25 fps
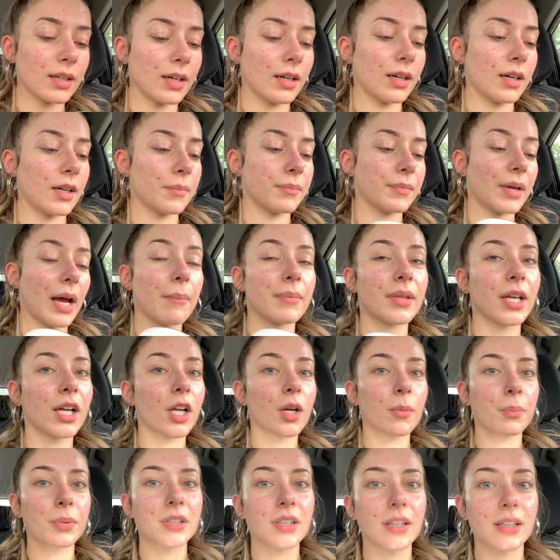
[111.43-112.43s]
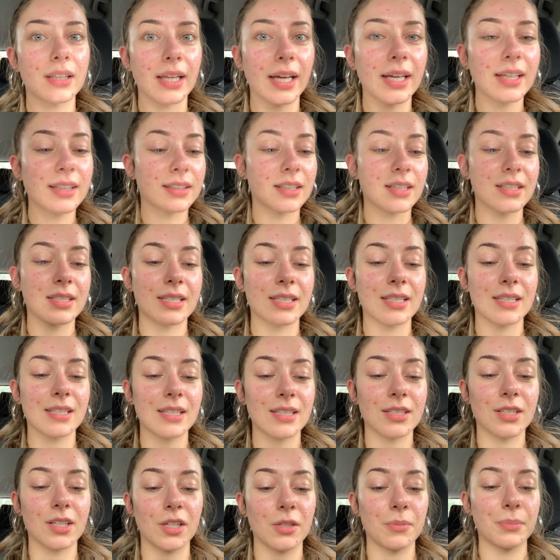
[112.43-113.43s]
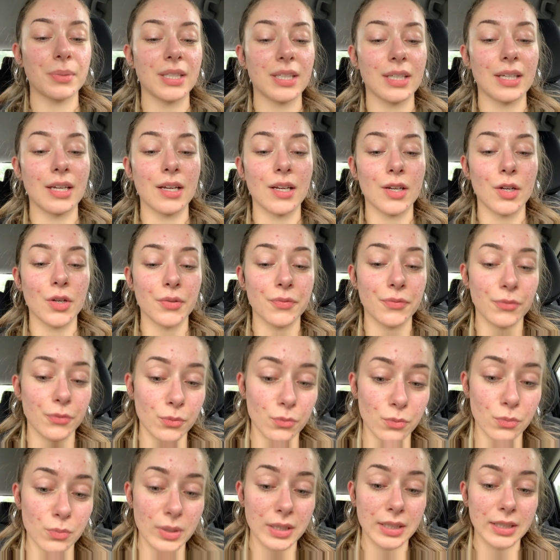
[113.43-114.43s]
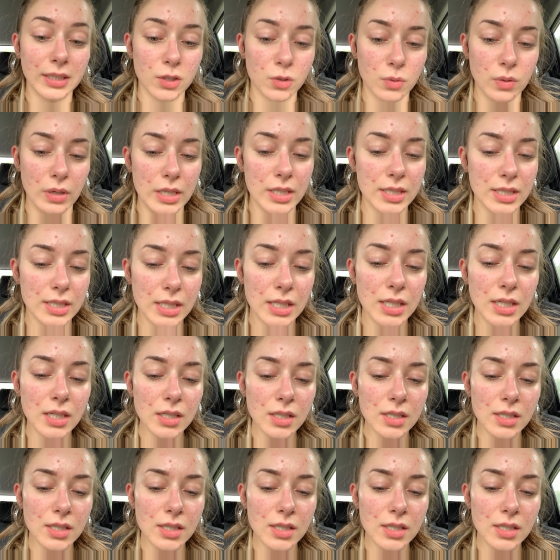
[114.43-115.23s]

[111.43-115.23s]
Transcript: I'm not gonna put the light because this is gonna be really crazy.